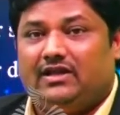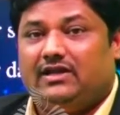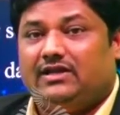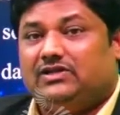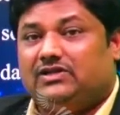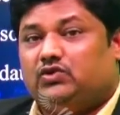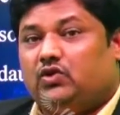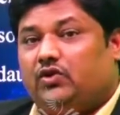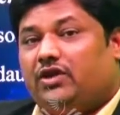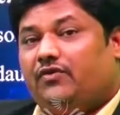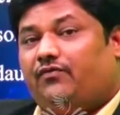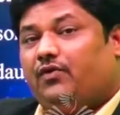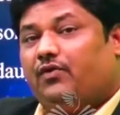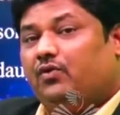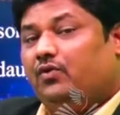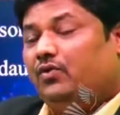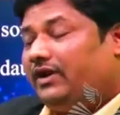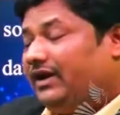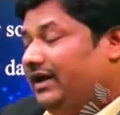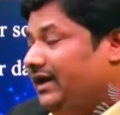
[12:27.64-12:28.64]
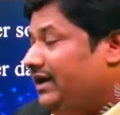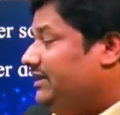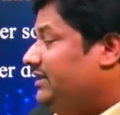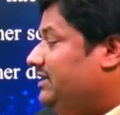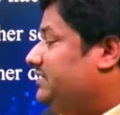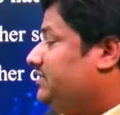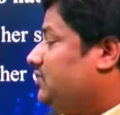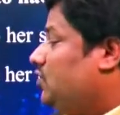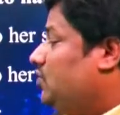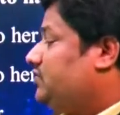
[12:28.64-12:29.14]
So if you read
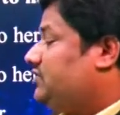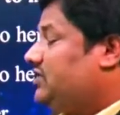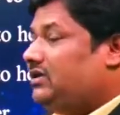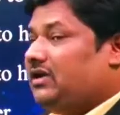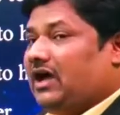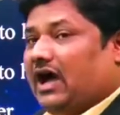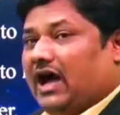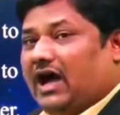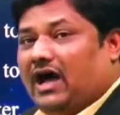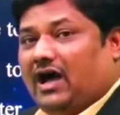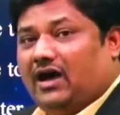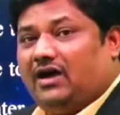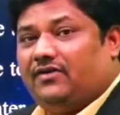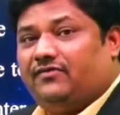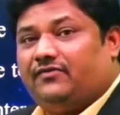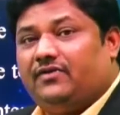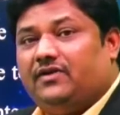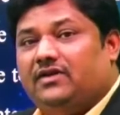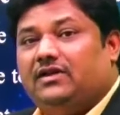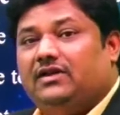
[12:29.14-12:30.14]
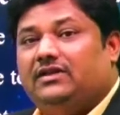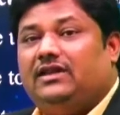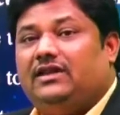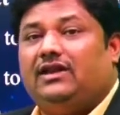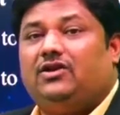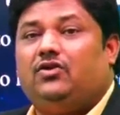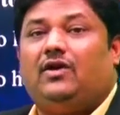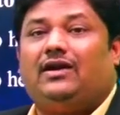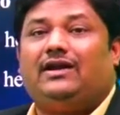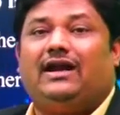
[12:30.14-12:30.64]
this question half, then
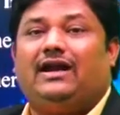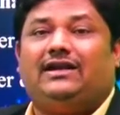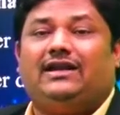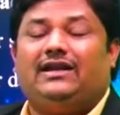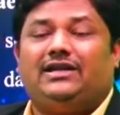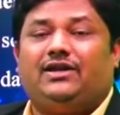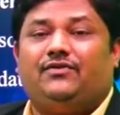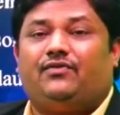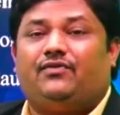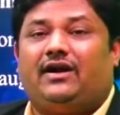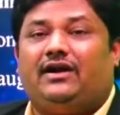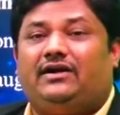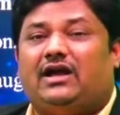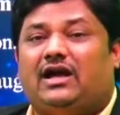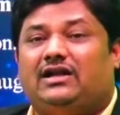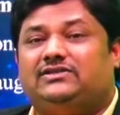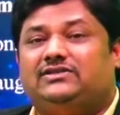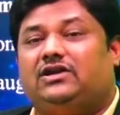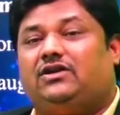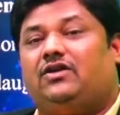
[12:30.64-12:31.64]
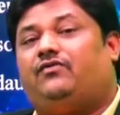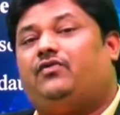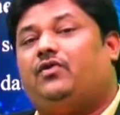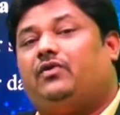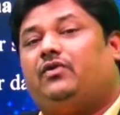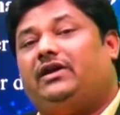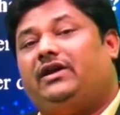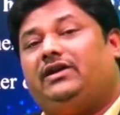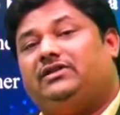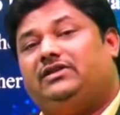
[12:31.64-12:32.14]
you are getting different answer. If you
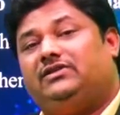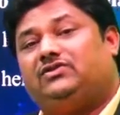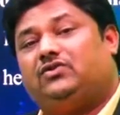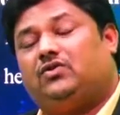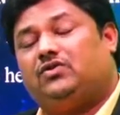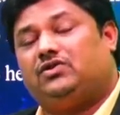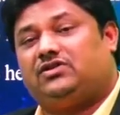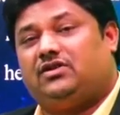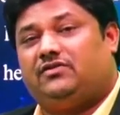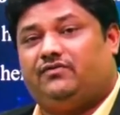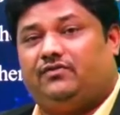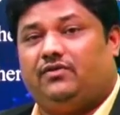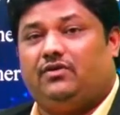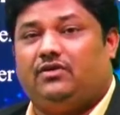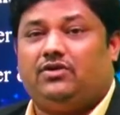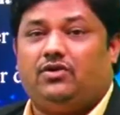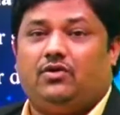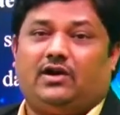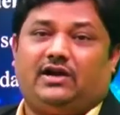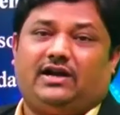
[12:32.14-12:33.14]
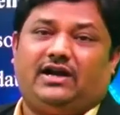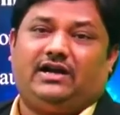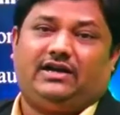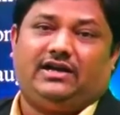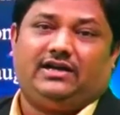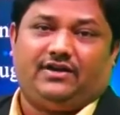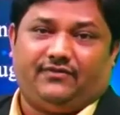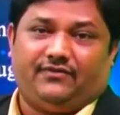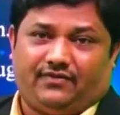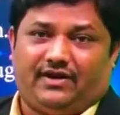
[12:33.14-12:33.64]
read this question full, you are
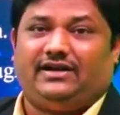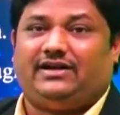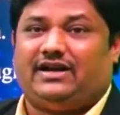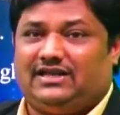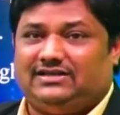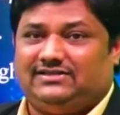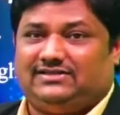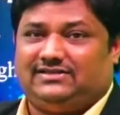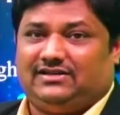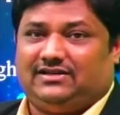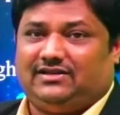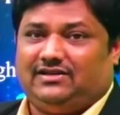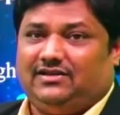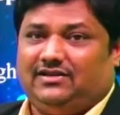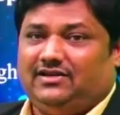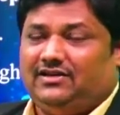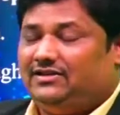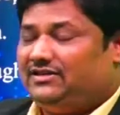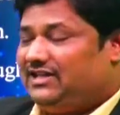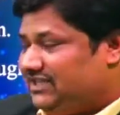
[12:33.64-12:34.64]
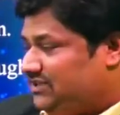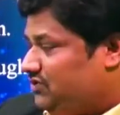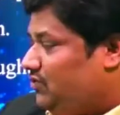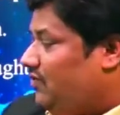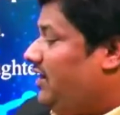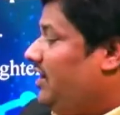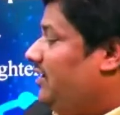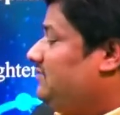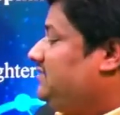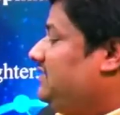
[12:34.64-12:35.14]
getting different answer. That's
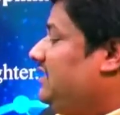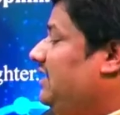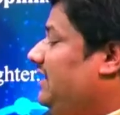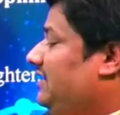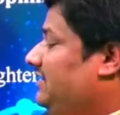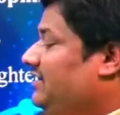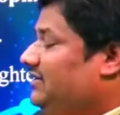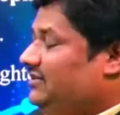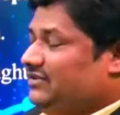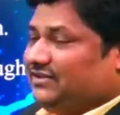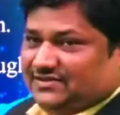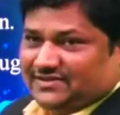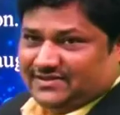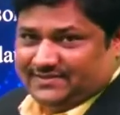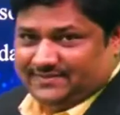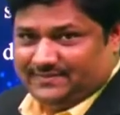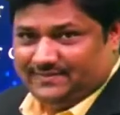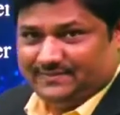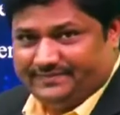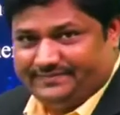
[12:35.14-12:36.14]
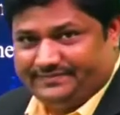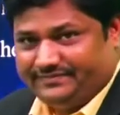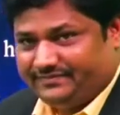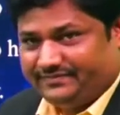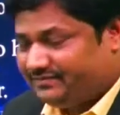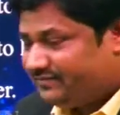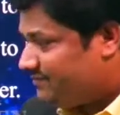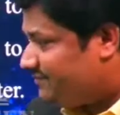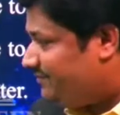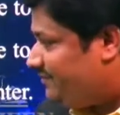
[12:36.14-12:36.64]
why I am selecting this.
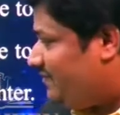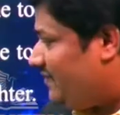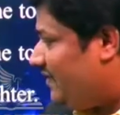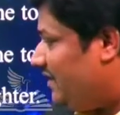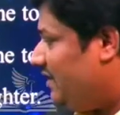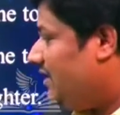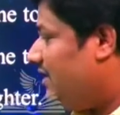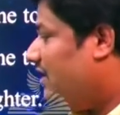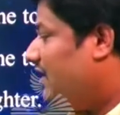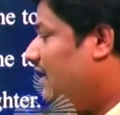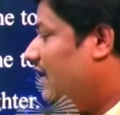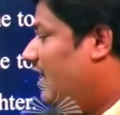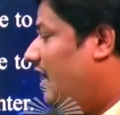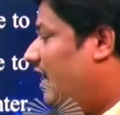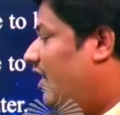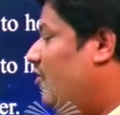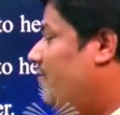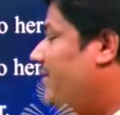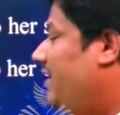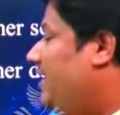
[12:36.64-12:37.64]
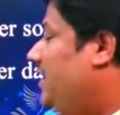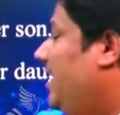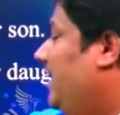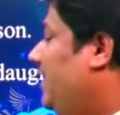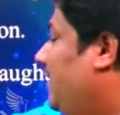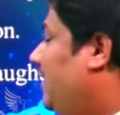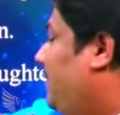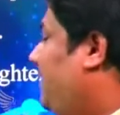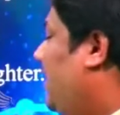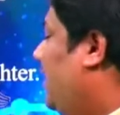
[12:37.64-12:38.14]
How many
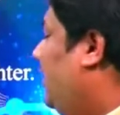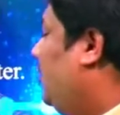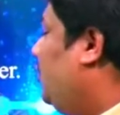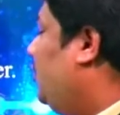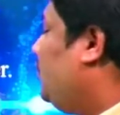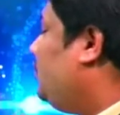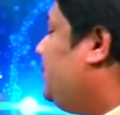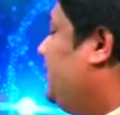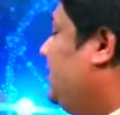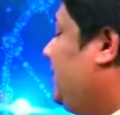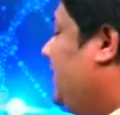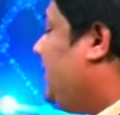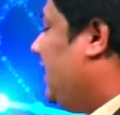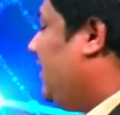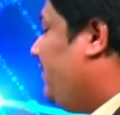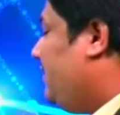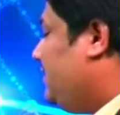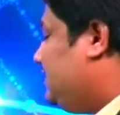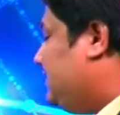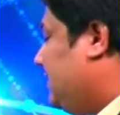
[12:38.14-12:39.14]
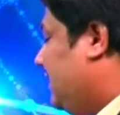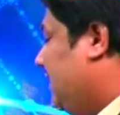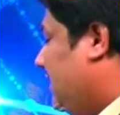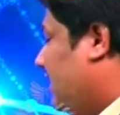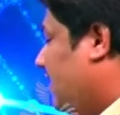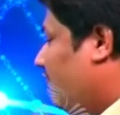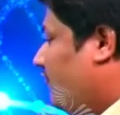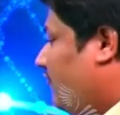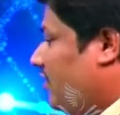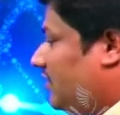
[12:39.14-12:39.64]
ATP are used in Kelvin
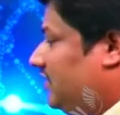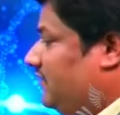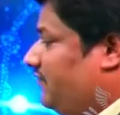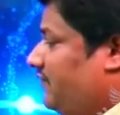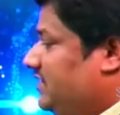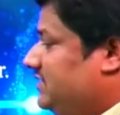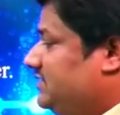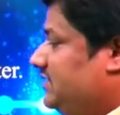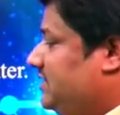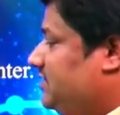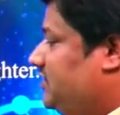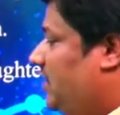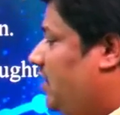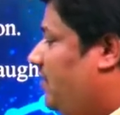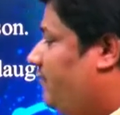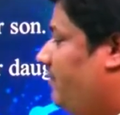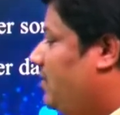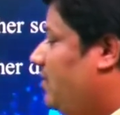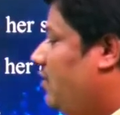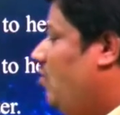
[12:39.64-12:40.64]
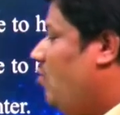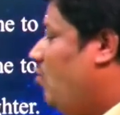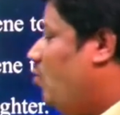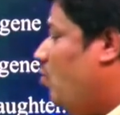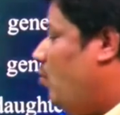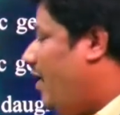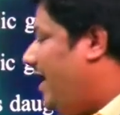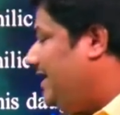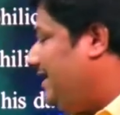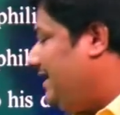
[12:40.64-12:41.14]
cycle for the fixation of
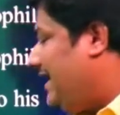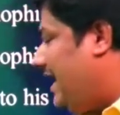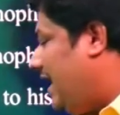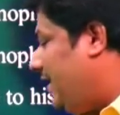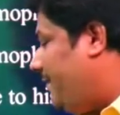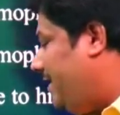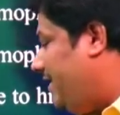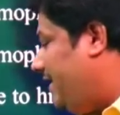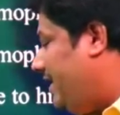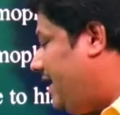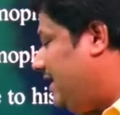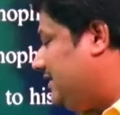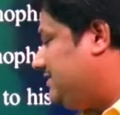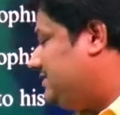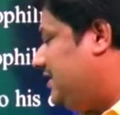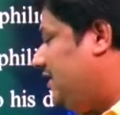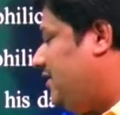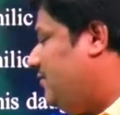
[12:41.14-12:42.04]
one carbon dioxide